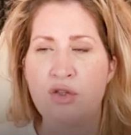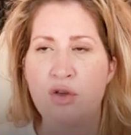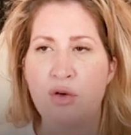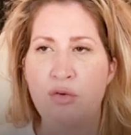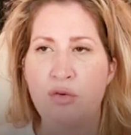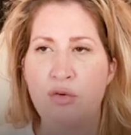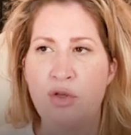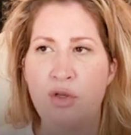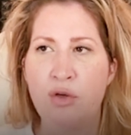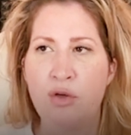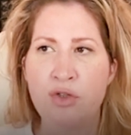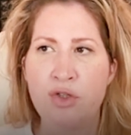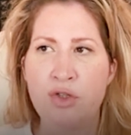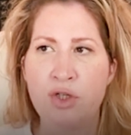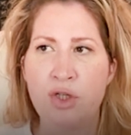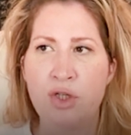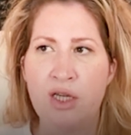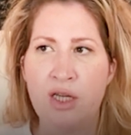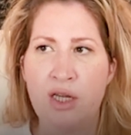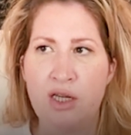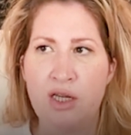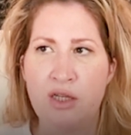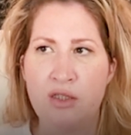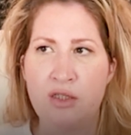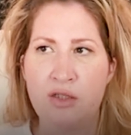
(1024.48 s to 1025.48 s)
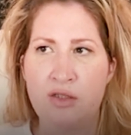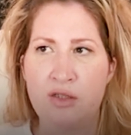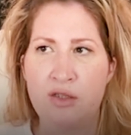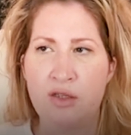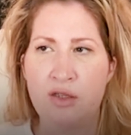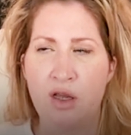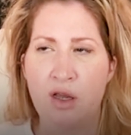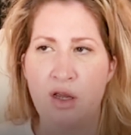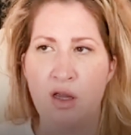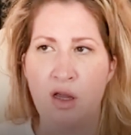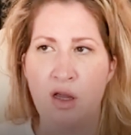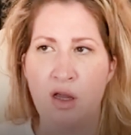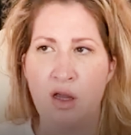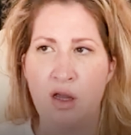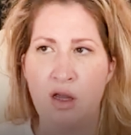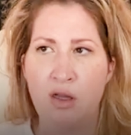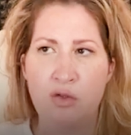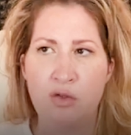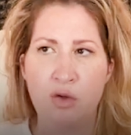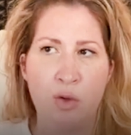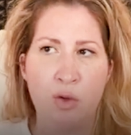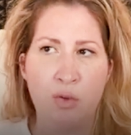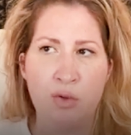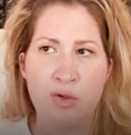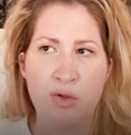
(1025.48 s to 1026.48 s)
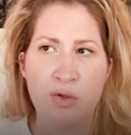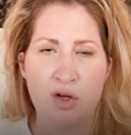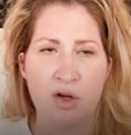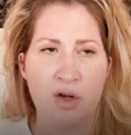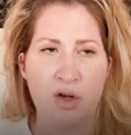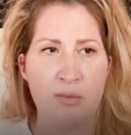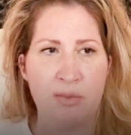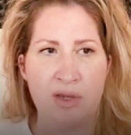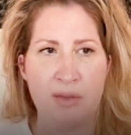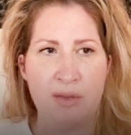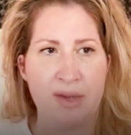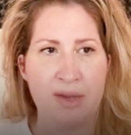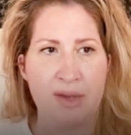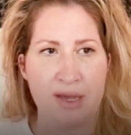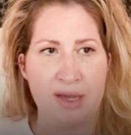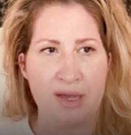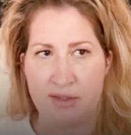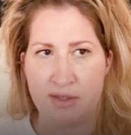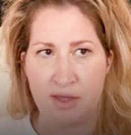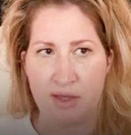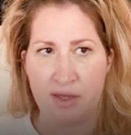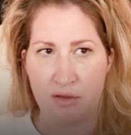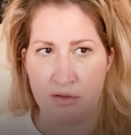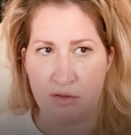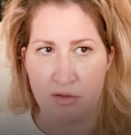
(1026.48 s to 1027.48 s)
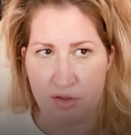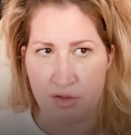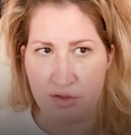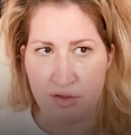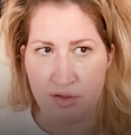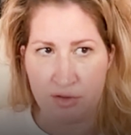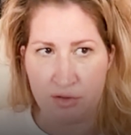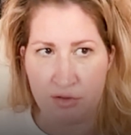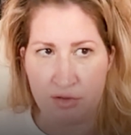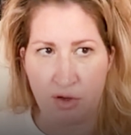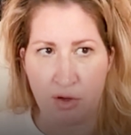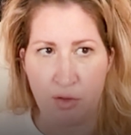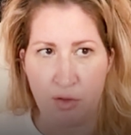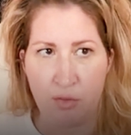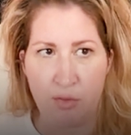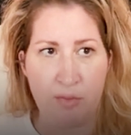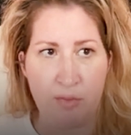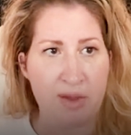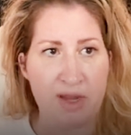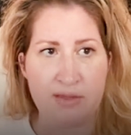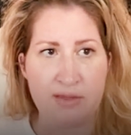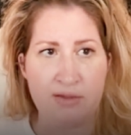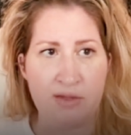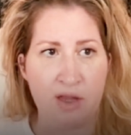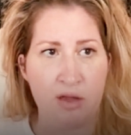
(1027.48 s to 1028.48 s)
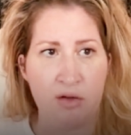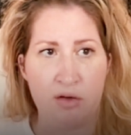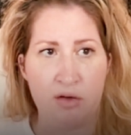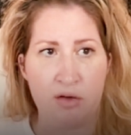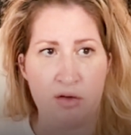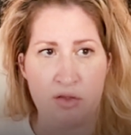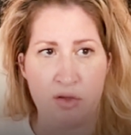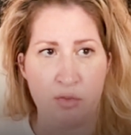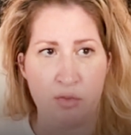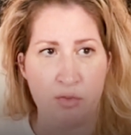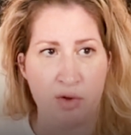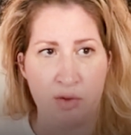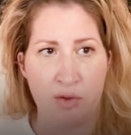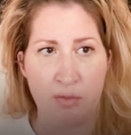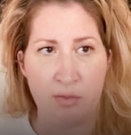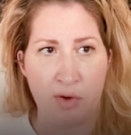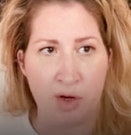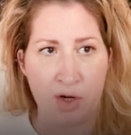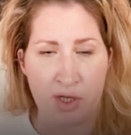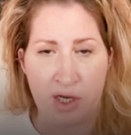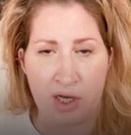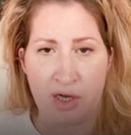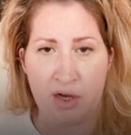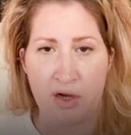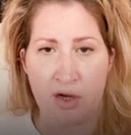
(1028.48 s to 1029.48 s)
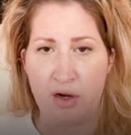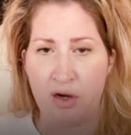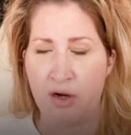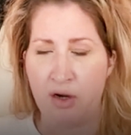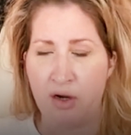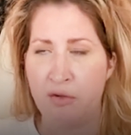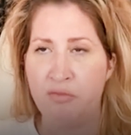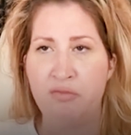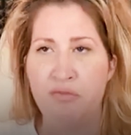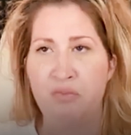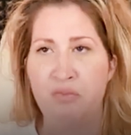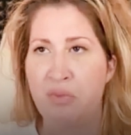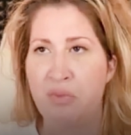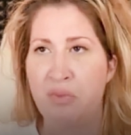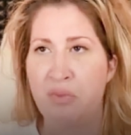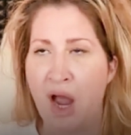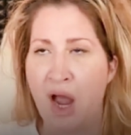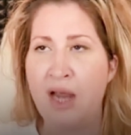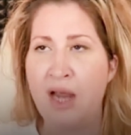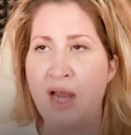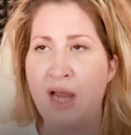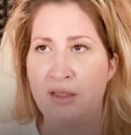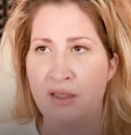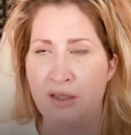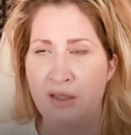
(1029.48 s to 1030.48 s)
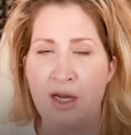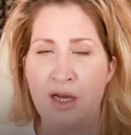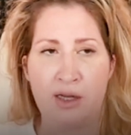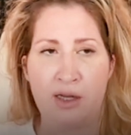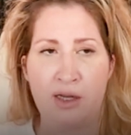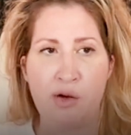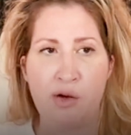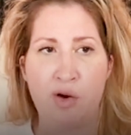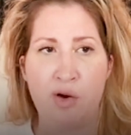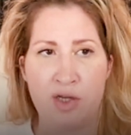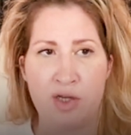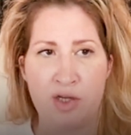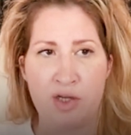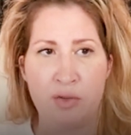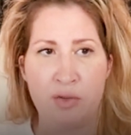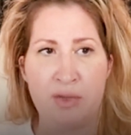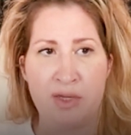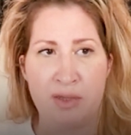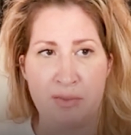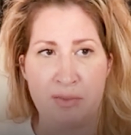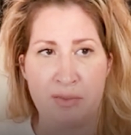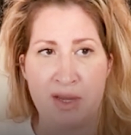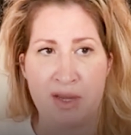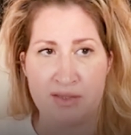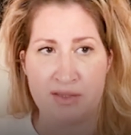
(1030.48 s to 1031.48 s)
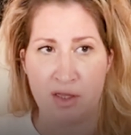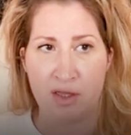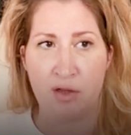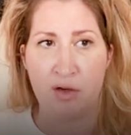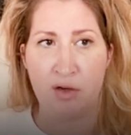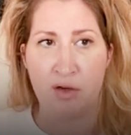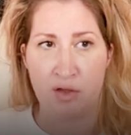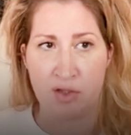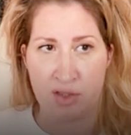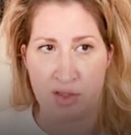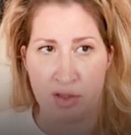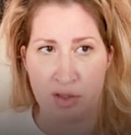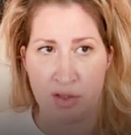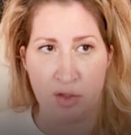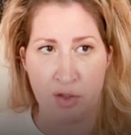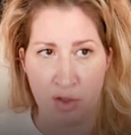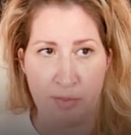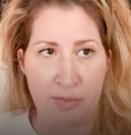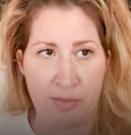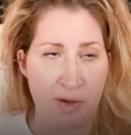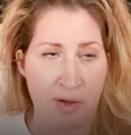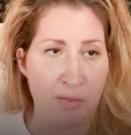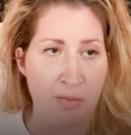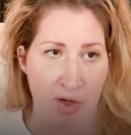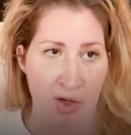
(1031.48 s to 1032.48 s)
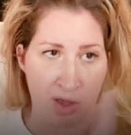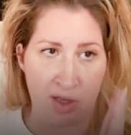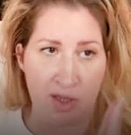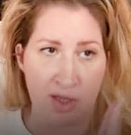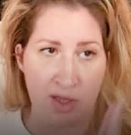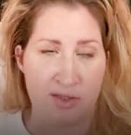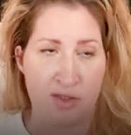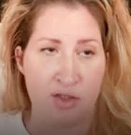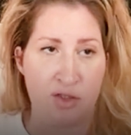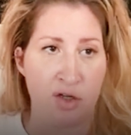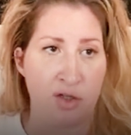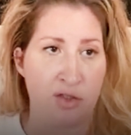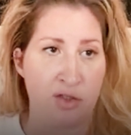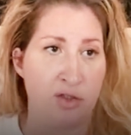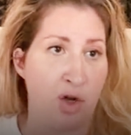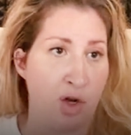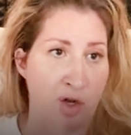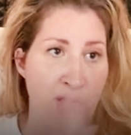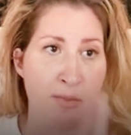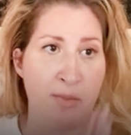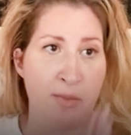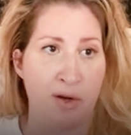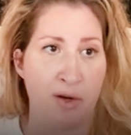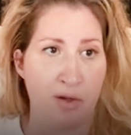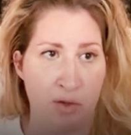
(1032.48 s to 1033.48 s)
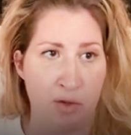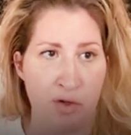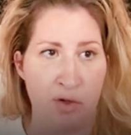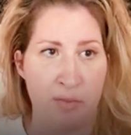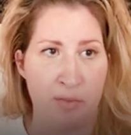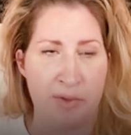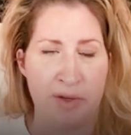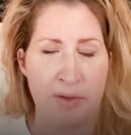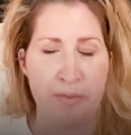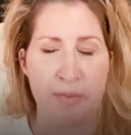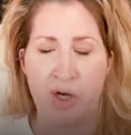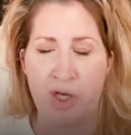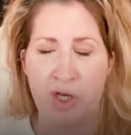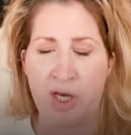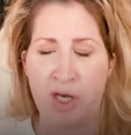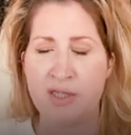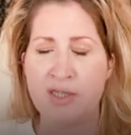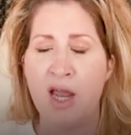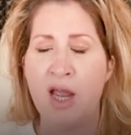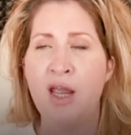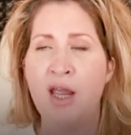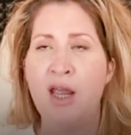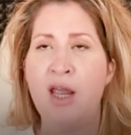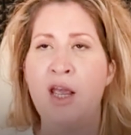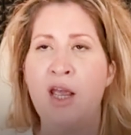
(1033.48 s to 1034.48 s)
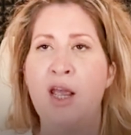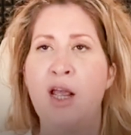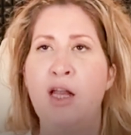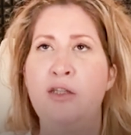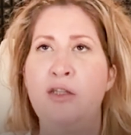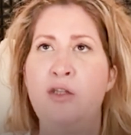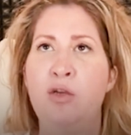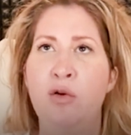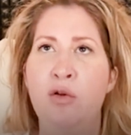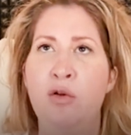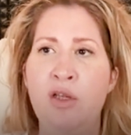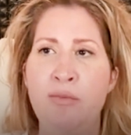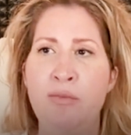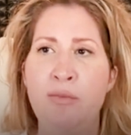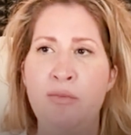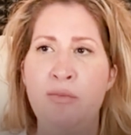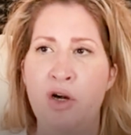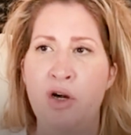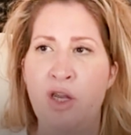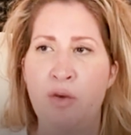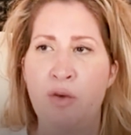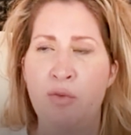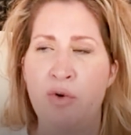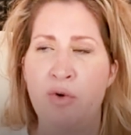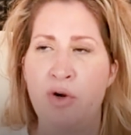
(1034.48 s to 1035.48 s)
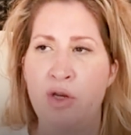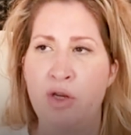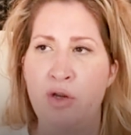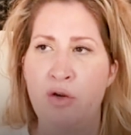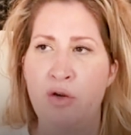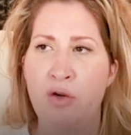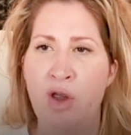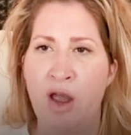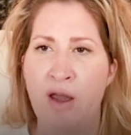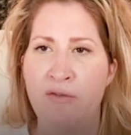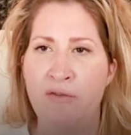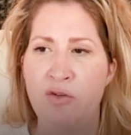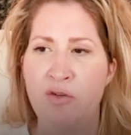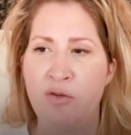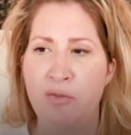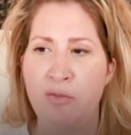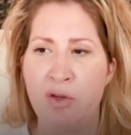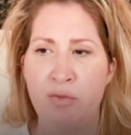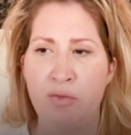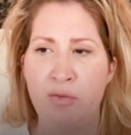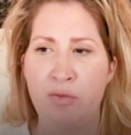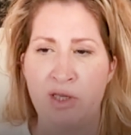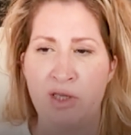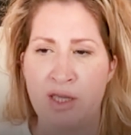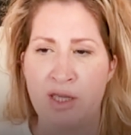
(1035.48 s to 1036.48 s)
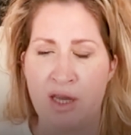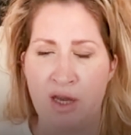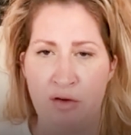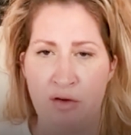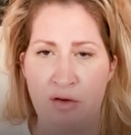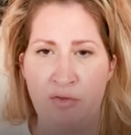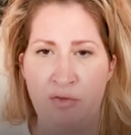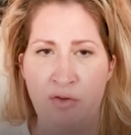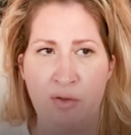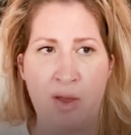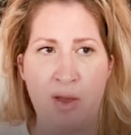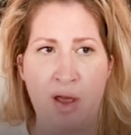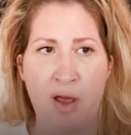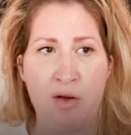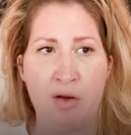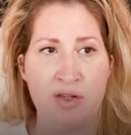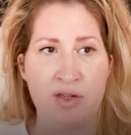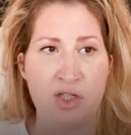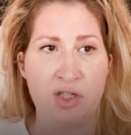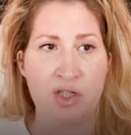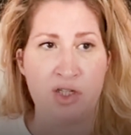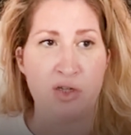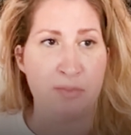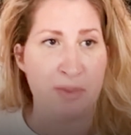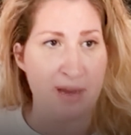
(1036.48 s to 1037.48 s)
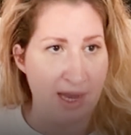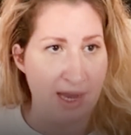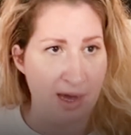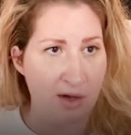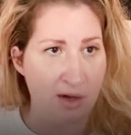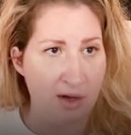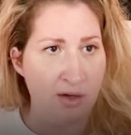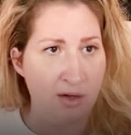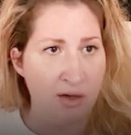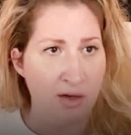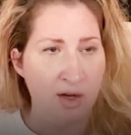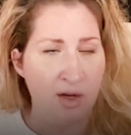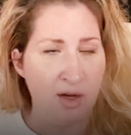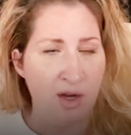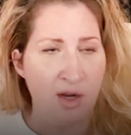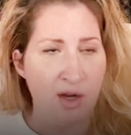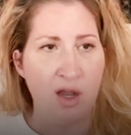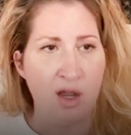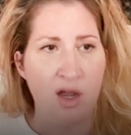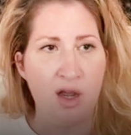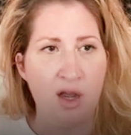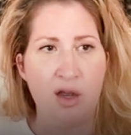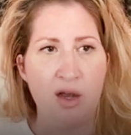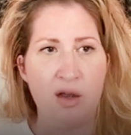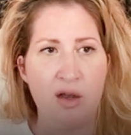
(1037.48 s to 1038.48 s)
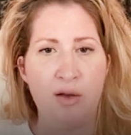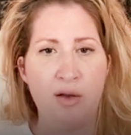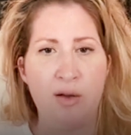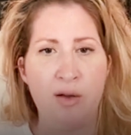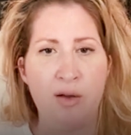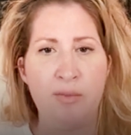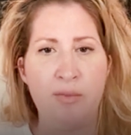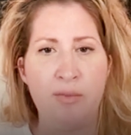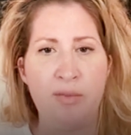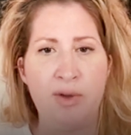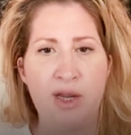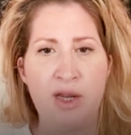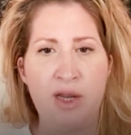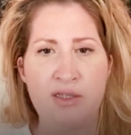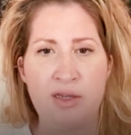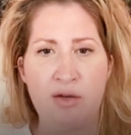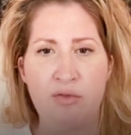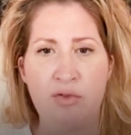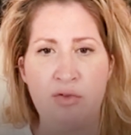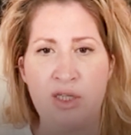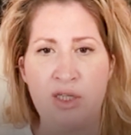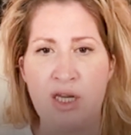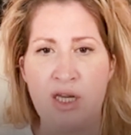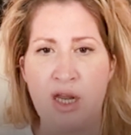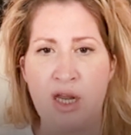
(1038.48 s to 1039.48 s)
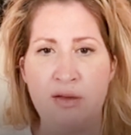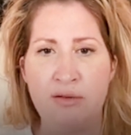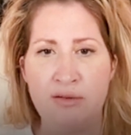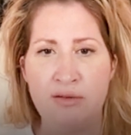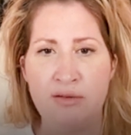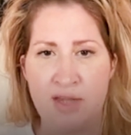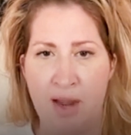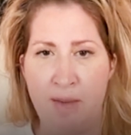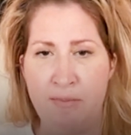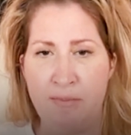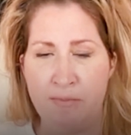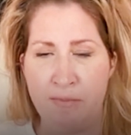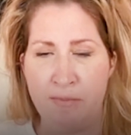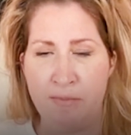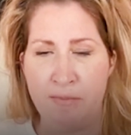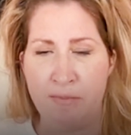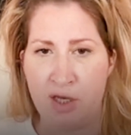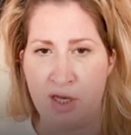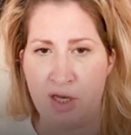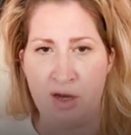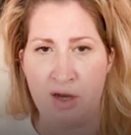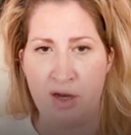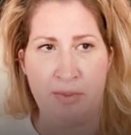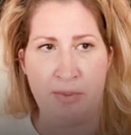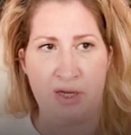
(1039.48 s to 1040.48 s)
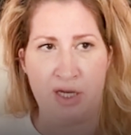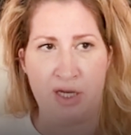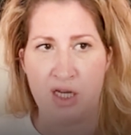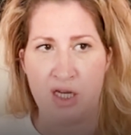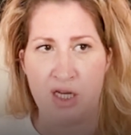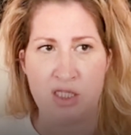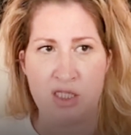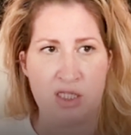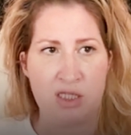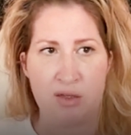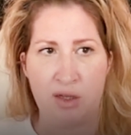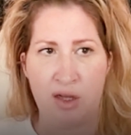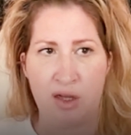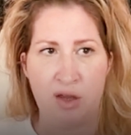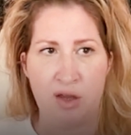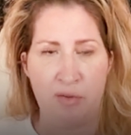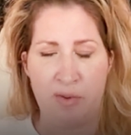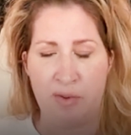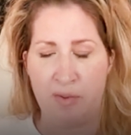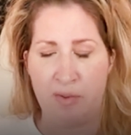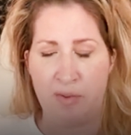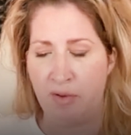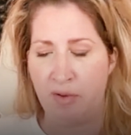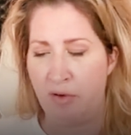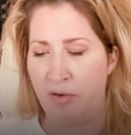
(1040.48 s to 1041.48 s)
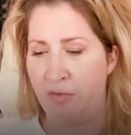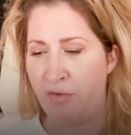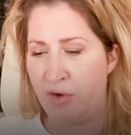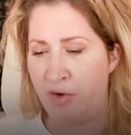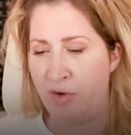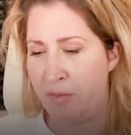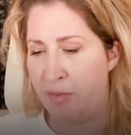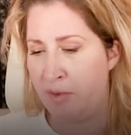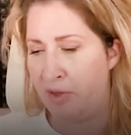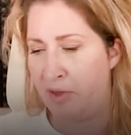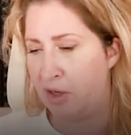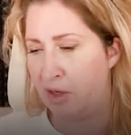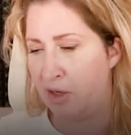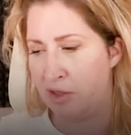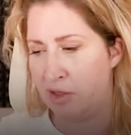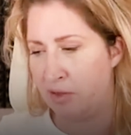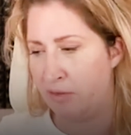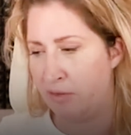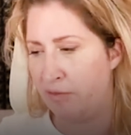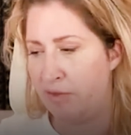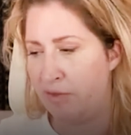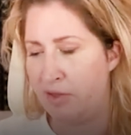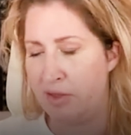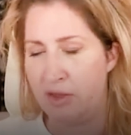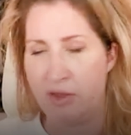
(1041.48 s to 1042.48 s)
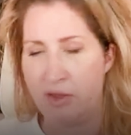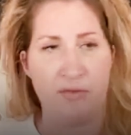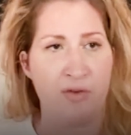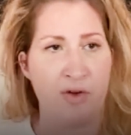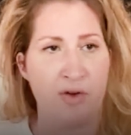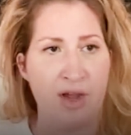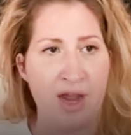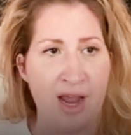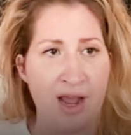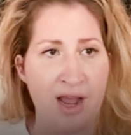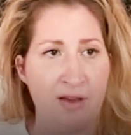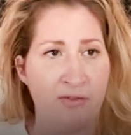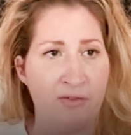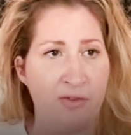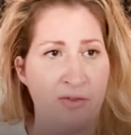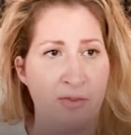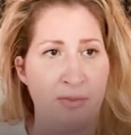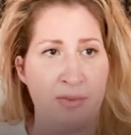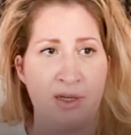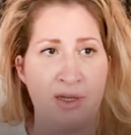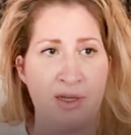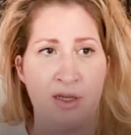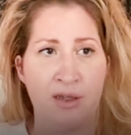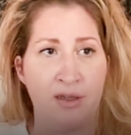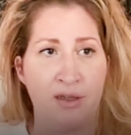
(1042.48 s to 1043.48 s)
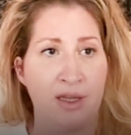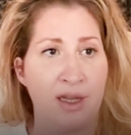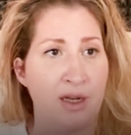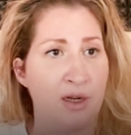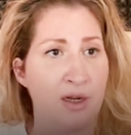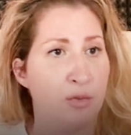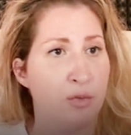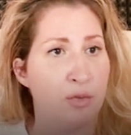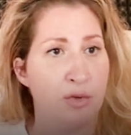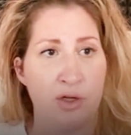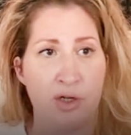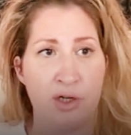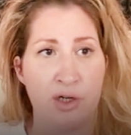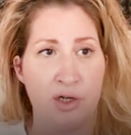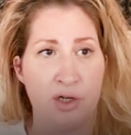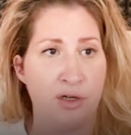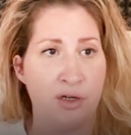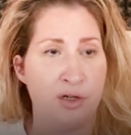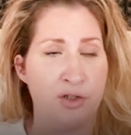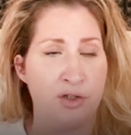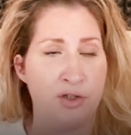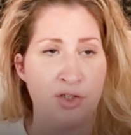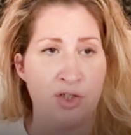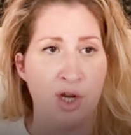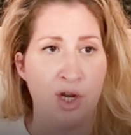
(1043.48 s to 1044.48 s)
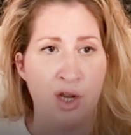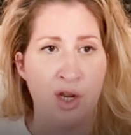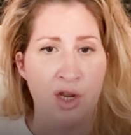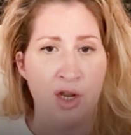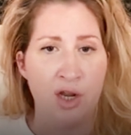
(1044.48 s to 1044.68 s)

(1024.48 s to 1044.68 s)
So usually it's always going to be bestsellers. So bestsellers on one market are highly likely going to be bestsellers in European market. Let's start talking about European market. The only market where you have to be really careful about is Japan. It's a really untapped market because a lot of people are afraid because of the different alphabet, language.